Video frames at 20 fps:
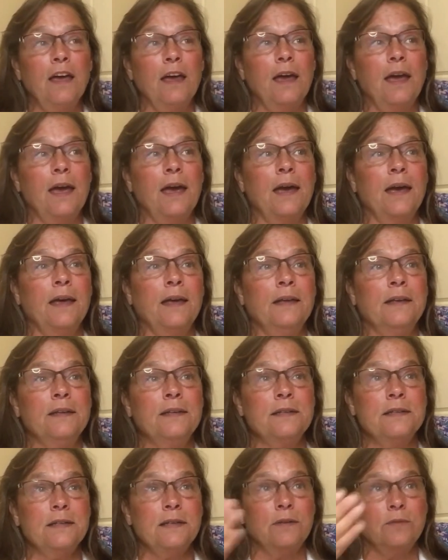
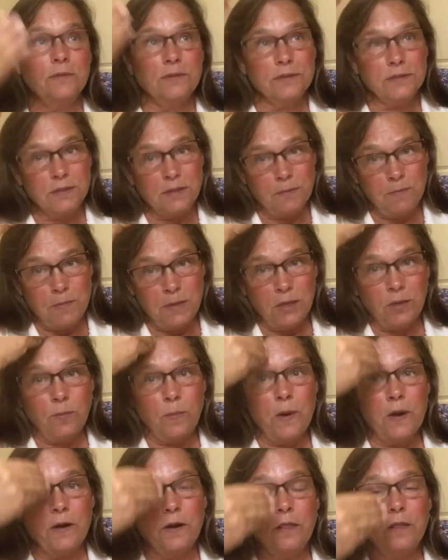and it was the middle
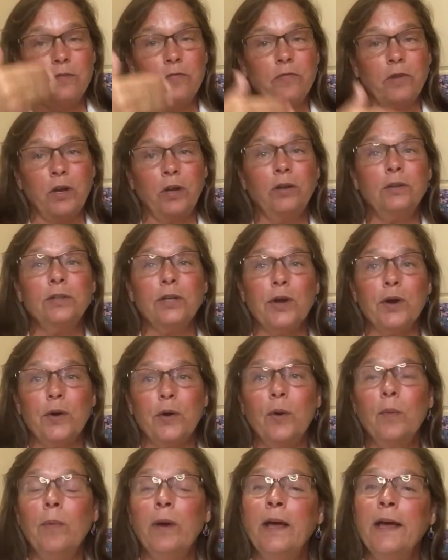part of the frontal
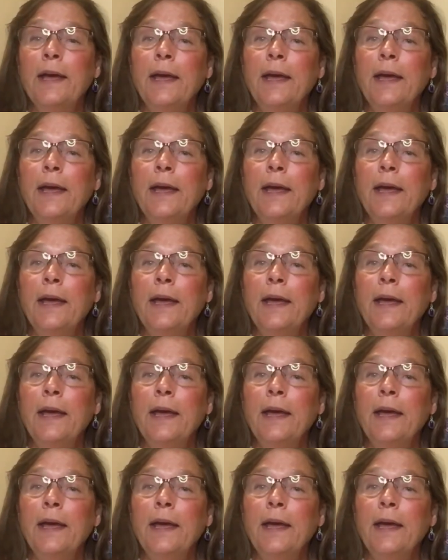lobe.